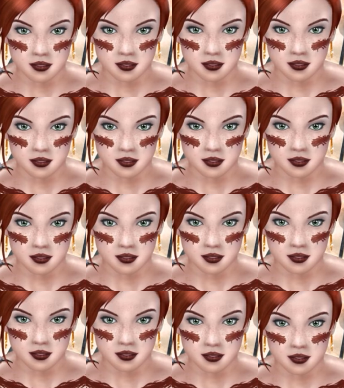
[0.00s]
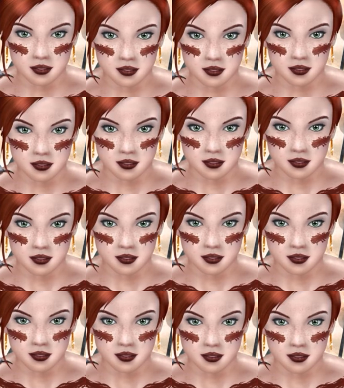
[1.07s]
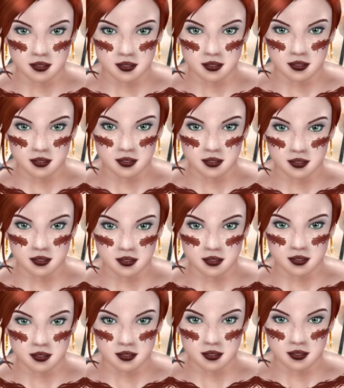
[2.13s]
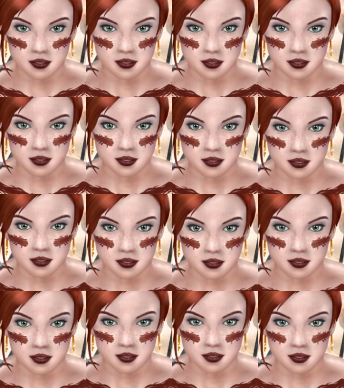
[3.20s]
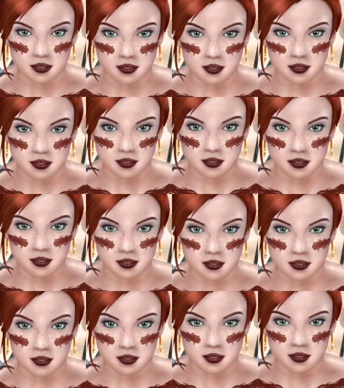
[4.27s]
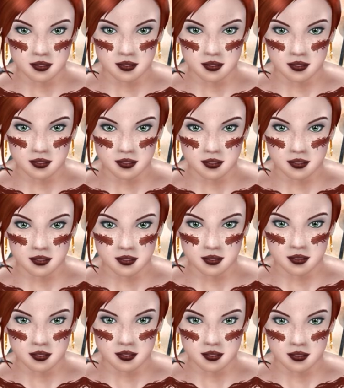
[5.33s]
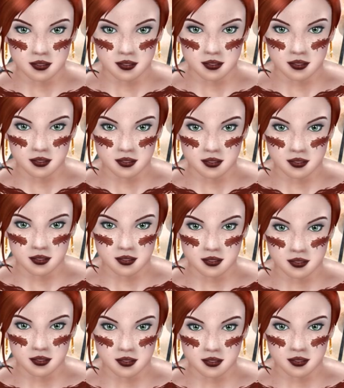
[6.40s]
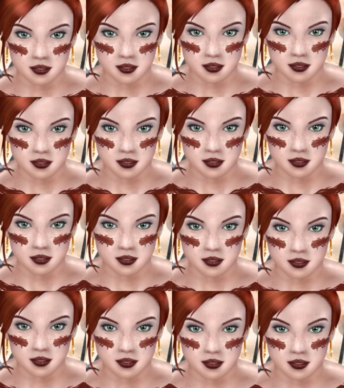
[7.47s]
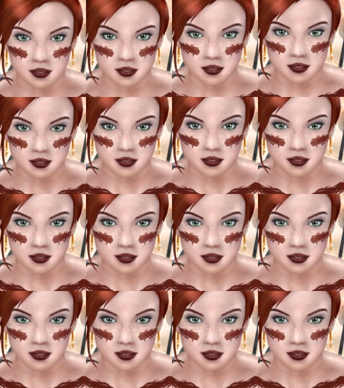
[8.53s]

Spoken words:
word, perhaps, was not translated correctly. Humans and shame. Was it all of them or just her?